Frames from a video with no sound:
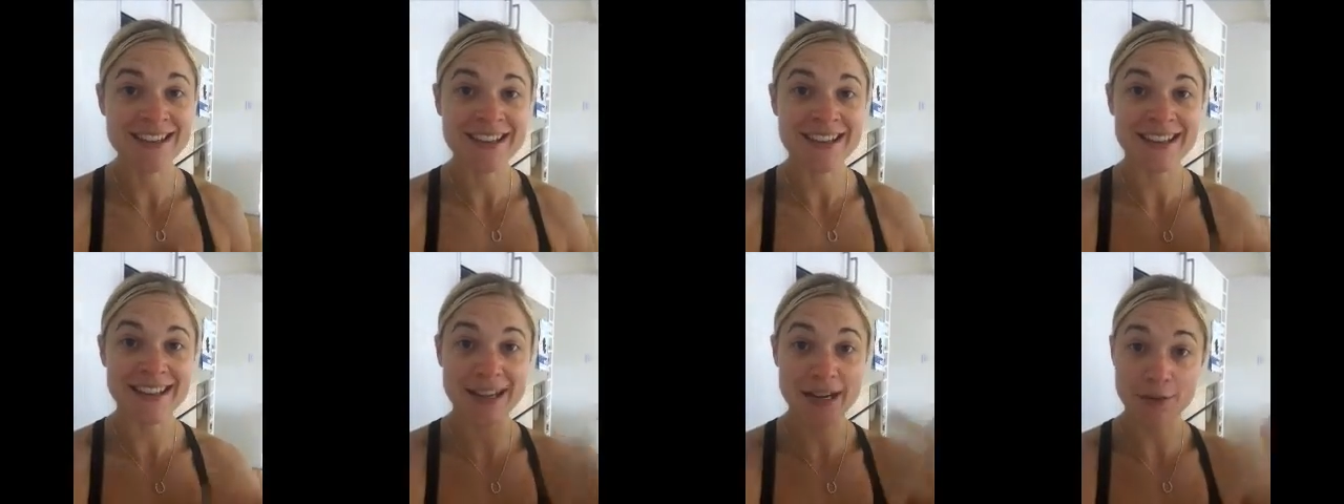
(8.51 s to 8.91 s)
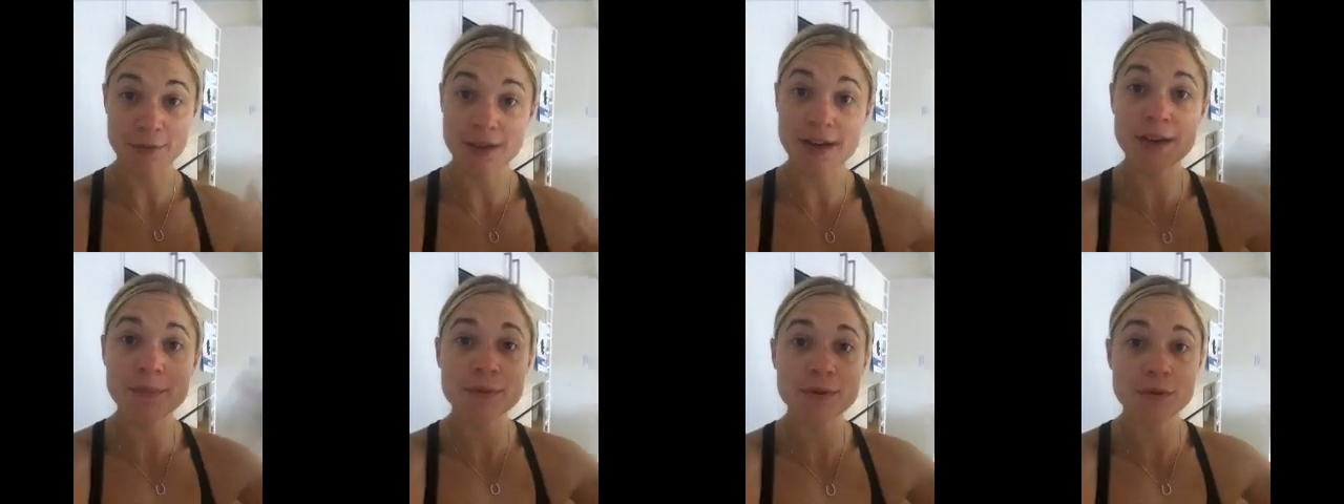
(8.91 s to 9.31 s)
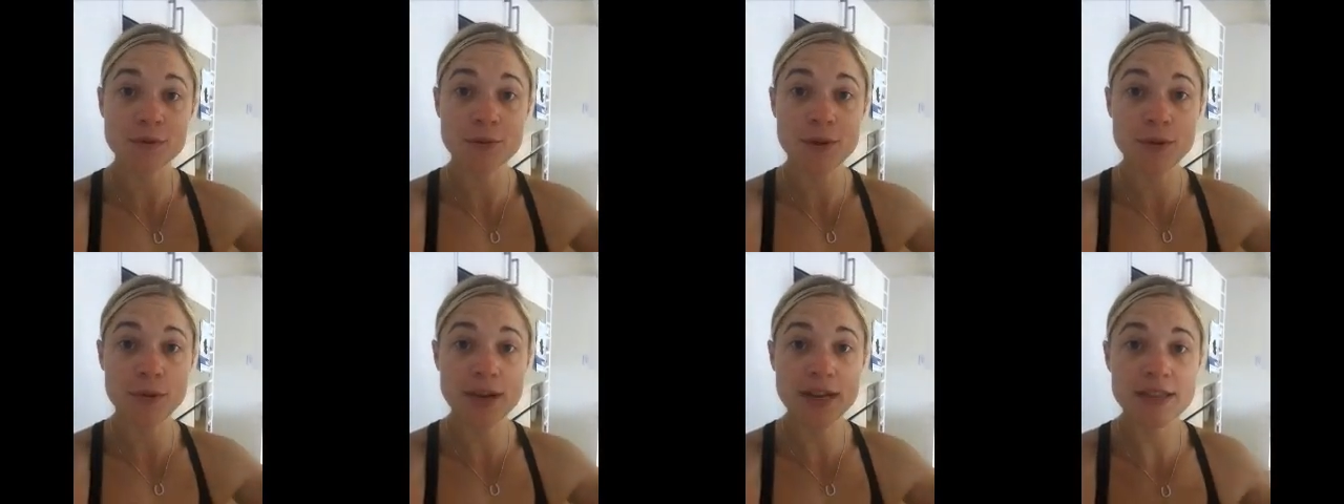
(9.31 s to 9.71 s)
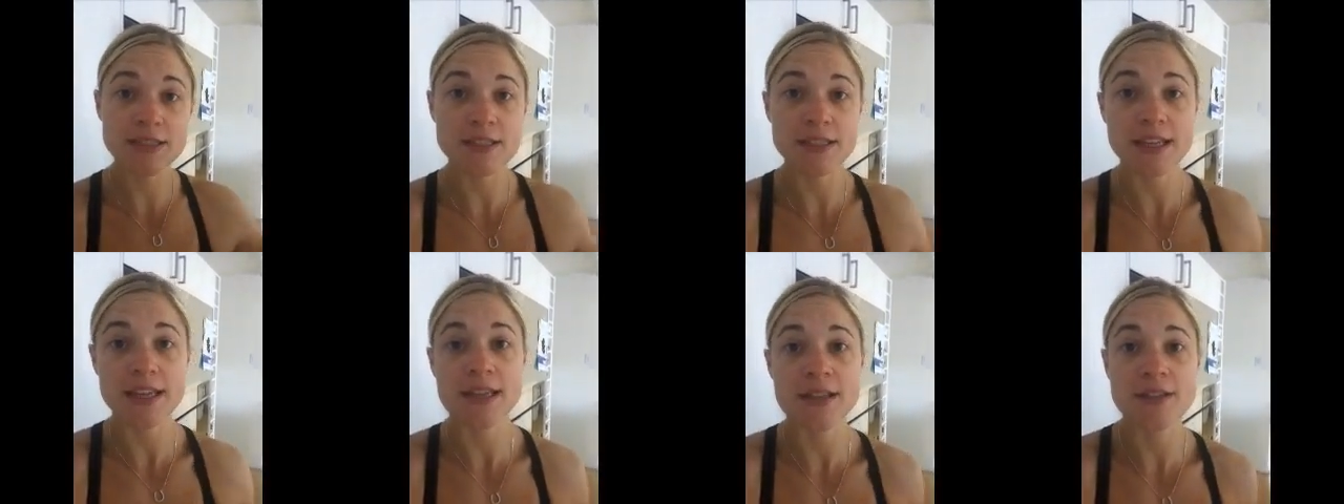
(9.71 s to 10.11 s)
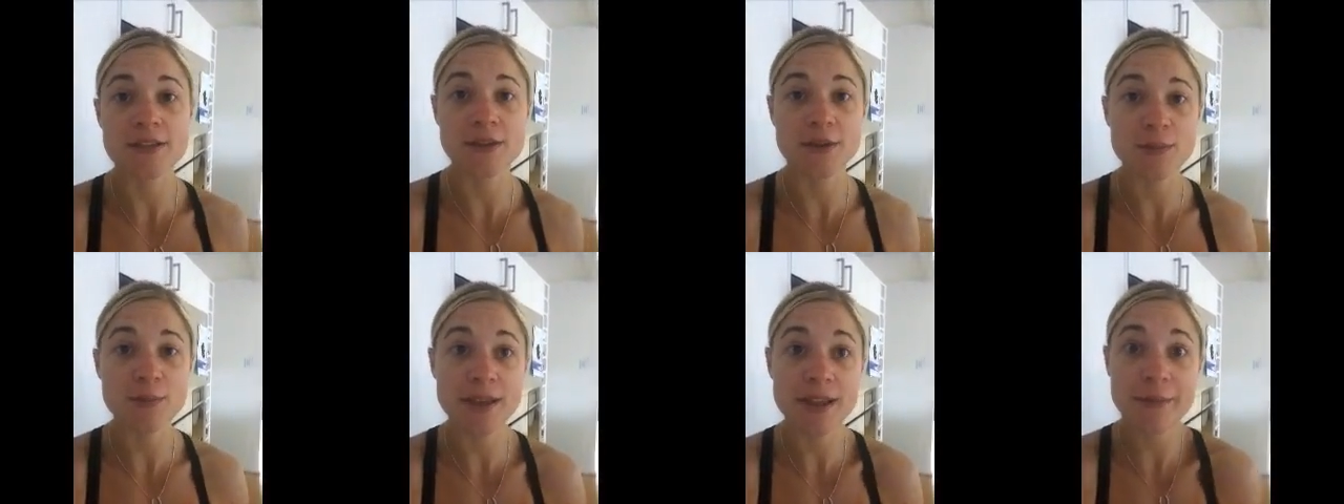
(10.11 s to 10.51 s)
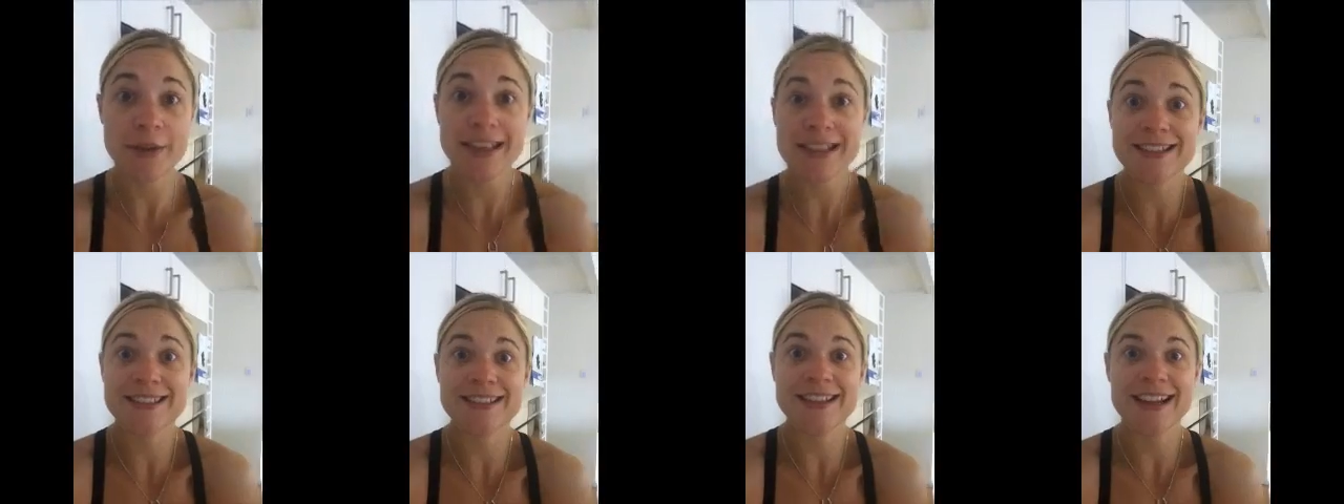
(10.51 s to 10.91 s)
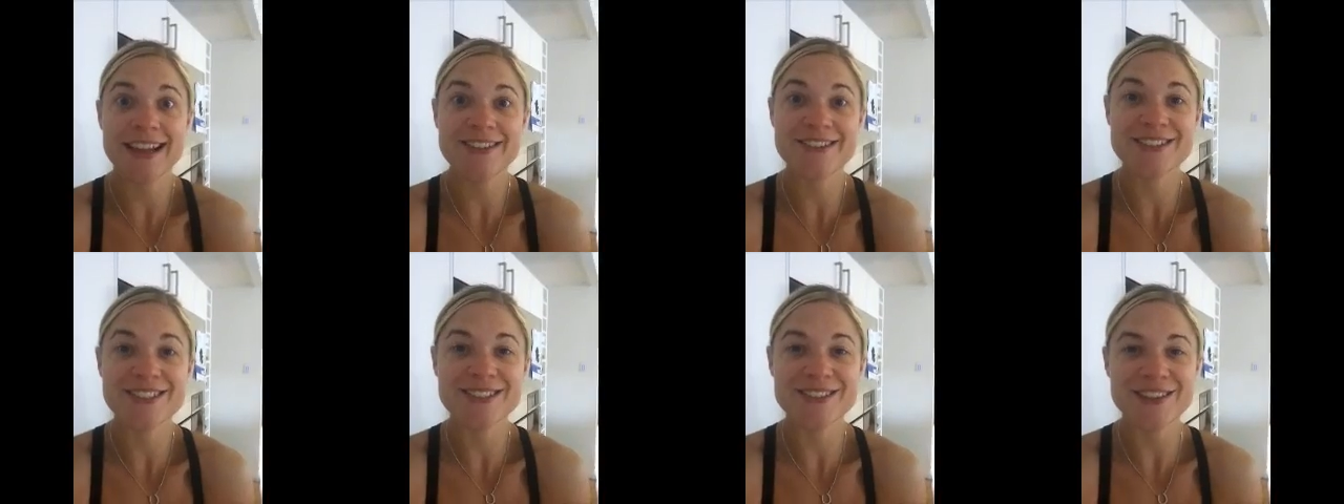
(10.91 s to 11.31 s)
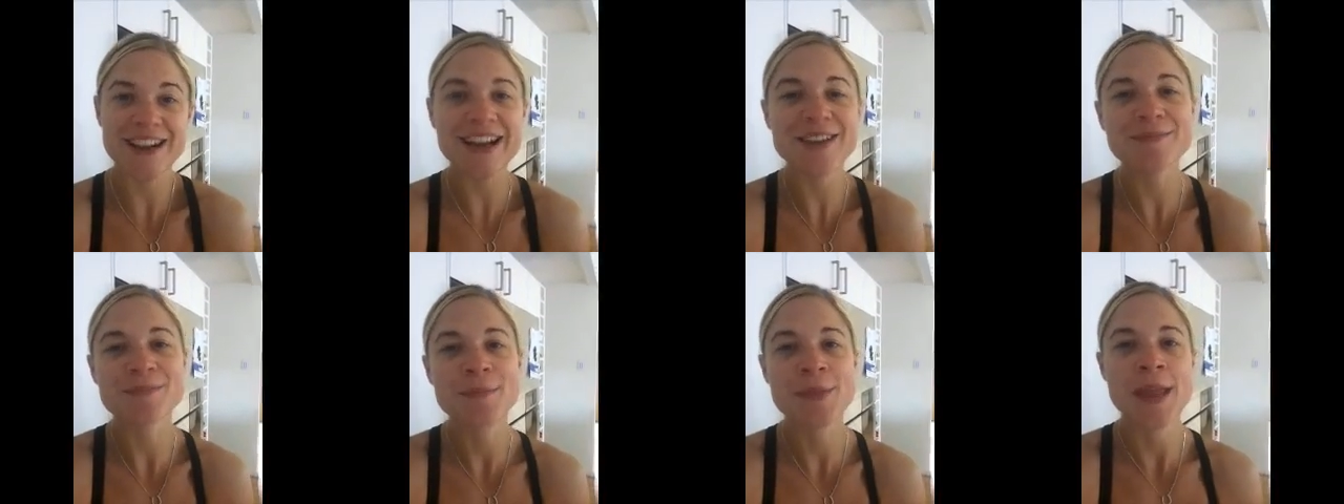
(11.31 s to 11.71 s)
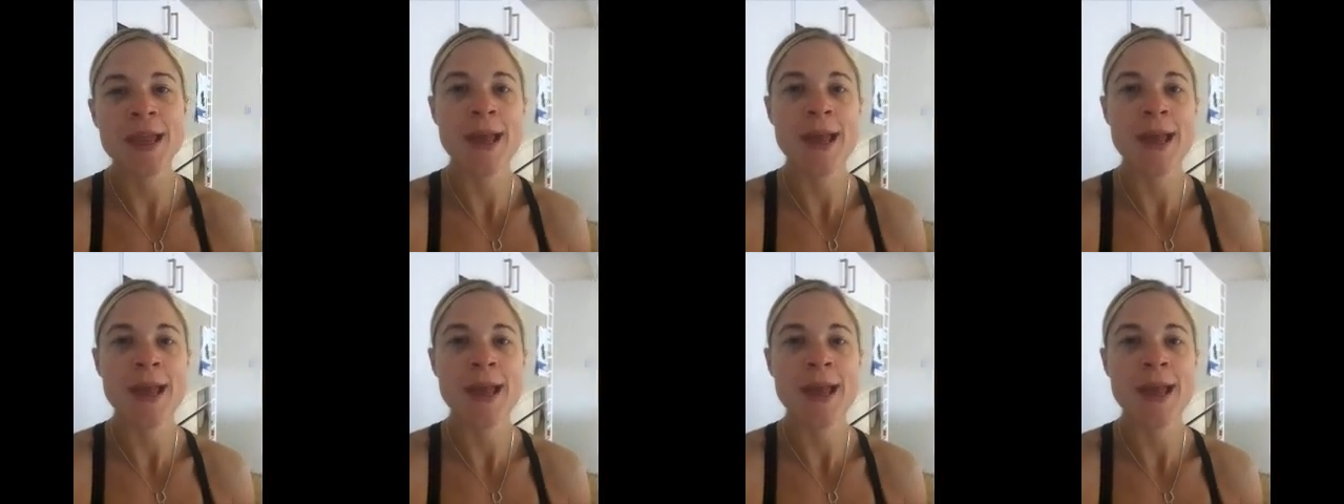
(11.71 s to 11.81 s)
Again, I went up in all my weights again, so PBs today, which is great.